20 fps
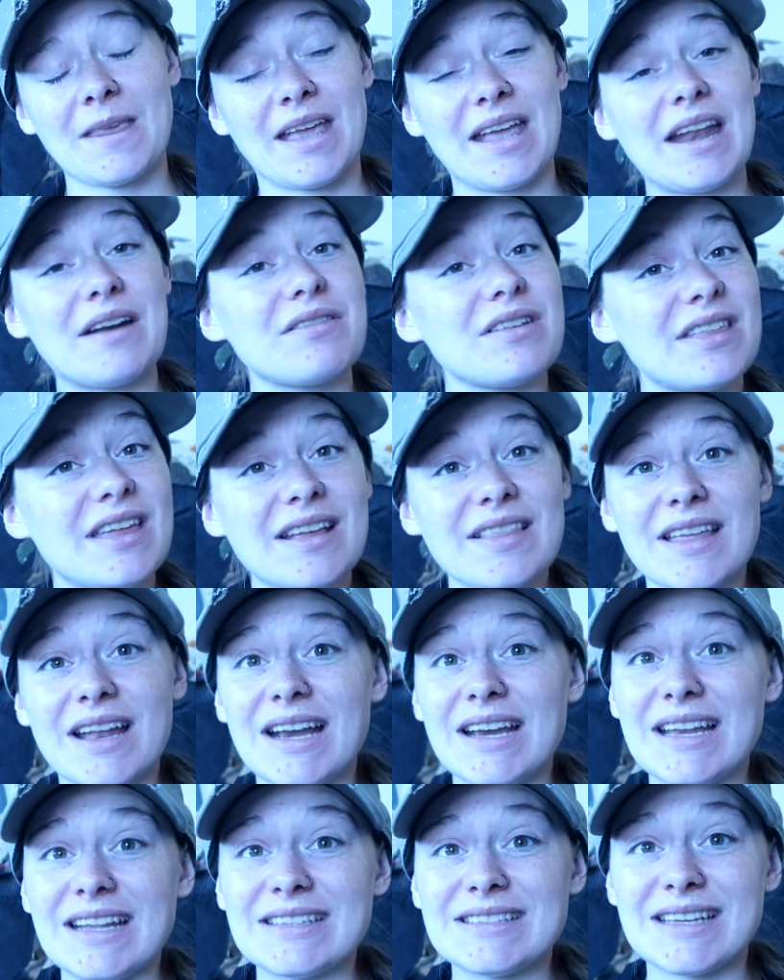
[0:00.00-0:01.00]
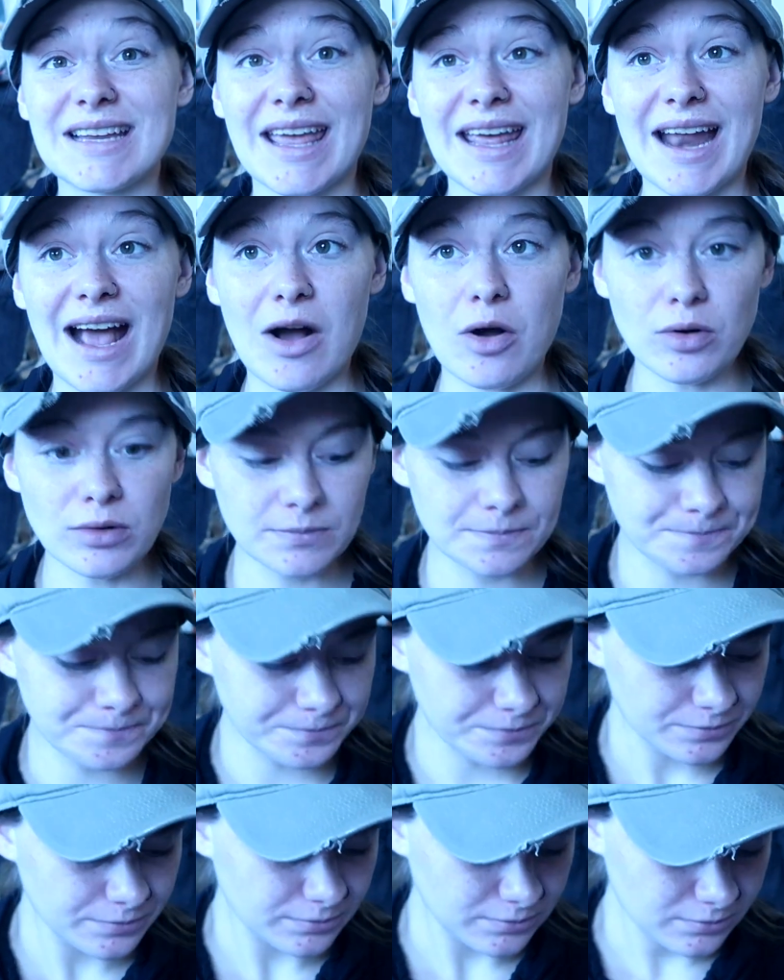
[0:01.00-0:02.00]
get everything that it needs to get out.
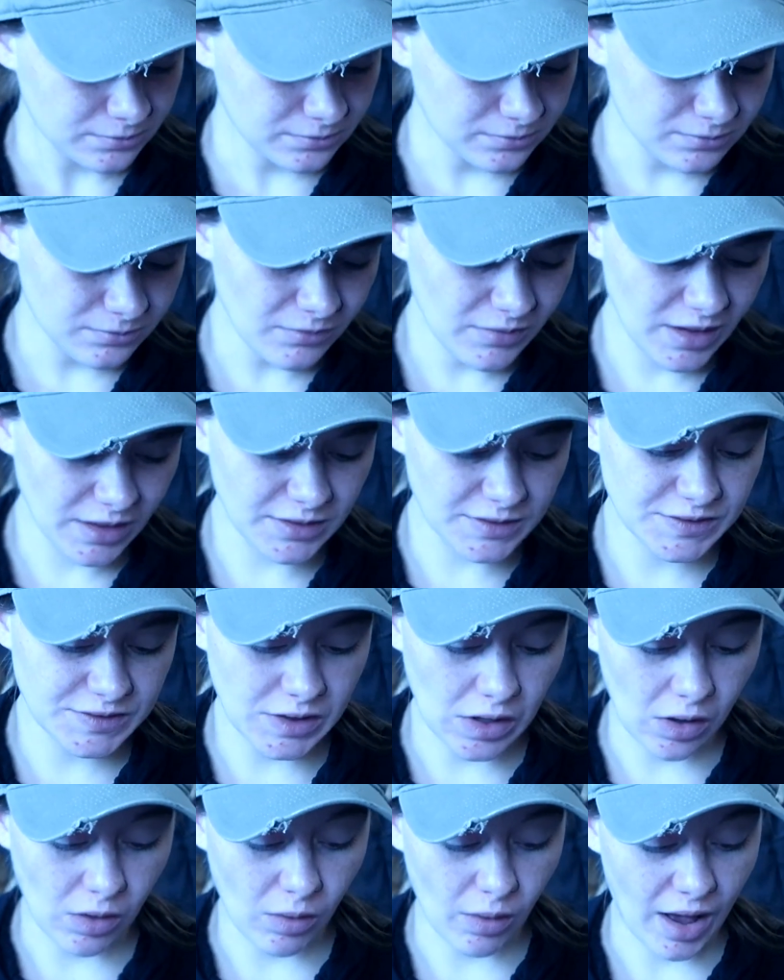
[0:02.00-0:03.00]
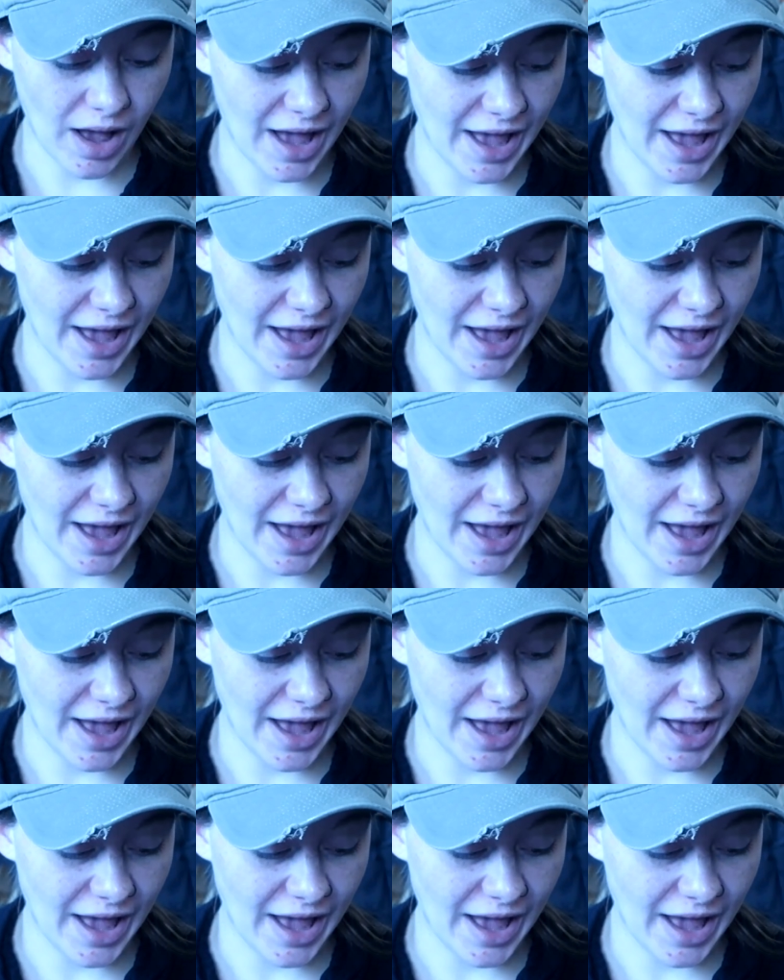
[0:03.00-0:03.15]
So